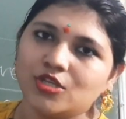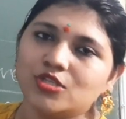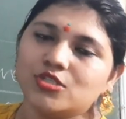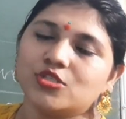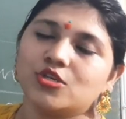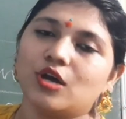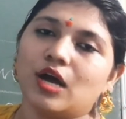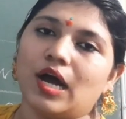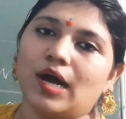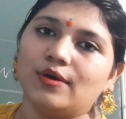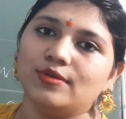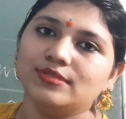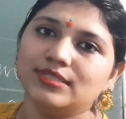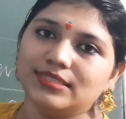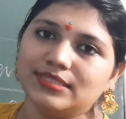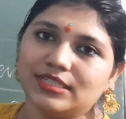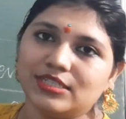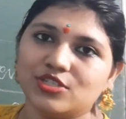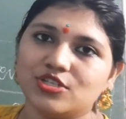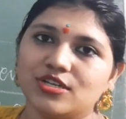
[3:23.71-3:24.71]
So how
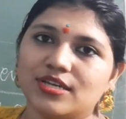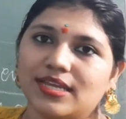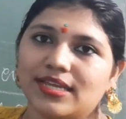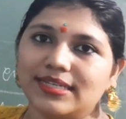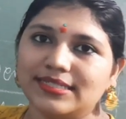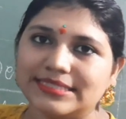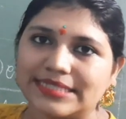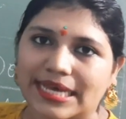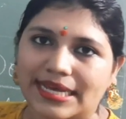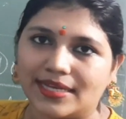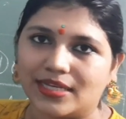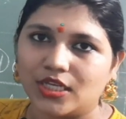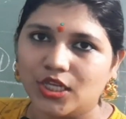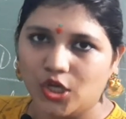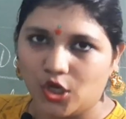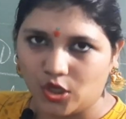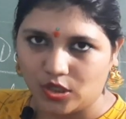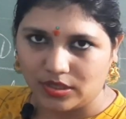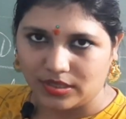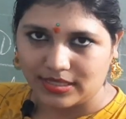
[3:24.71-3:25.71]
the teacher can
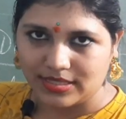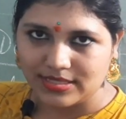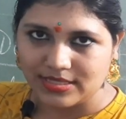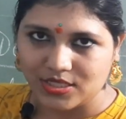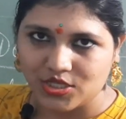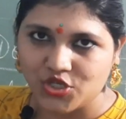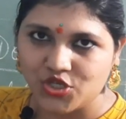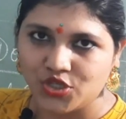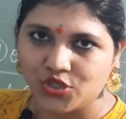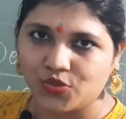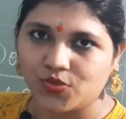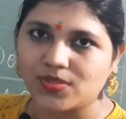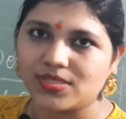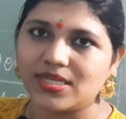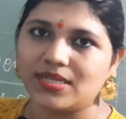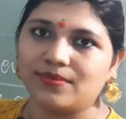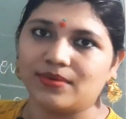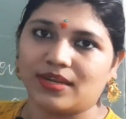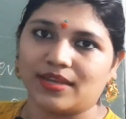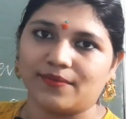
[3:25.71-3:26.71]
tackle all these issues
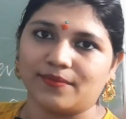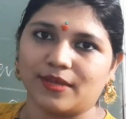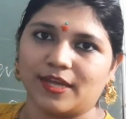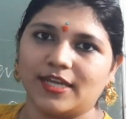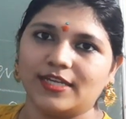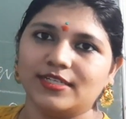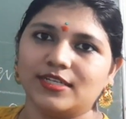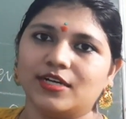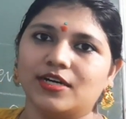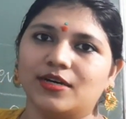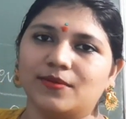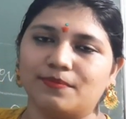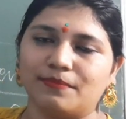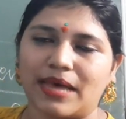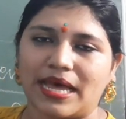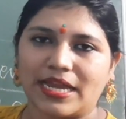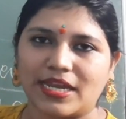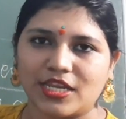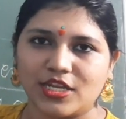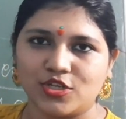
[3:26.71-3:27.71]
and get her
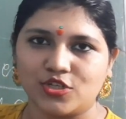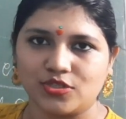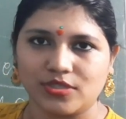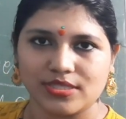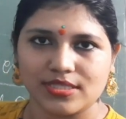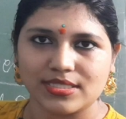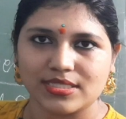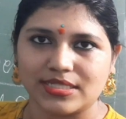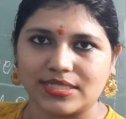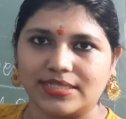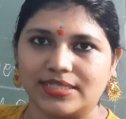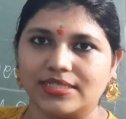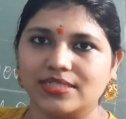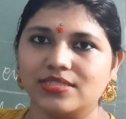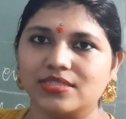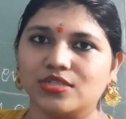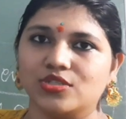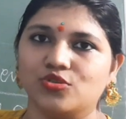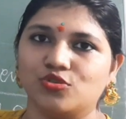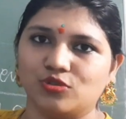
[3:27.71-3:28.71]
back into the
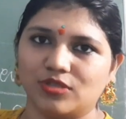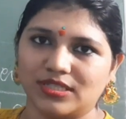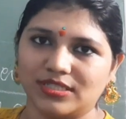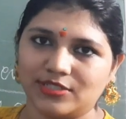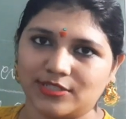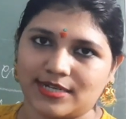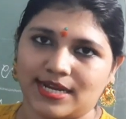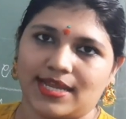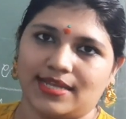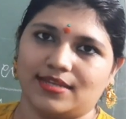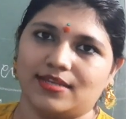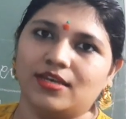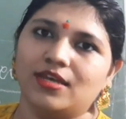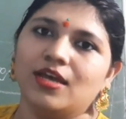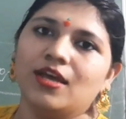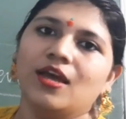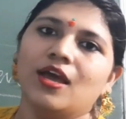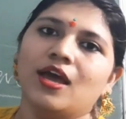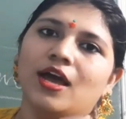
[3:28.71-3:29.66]
studies, into the track?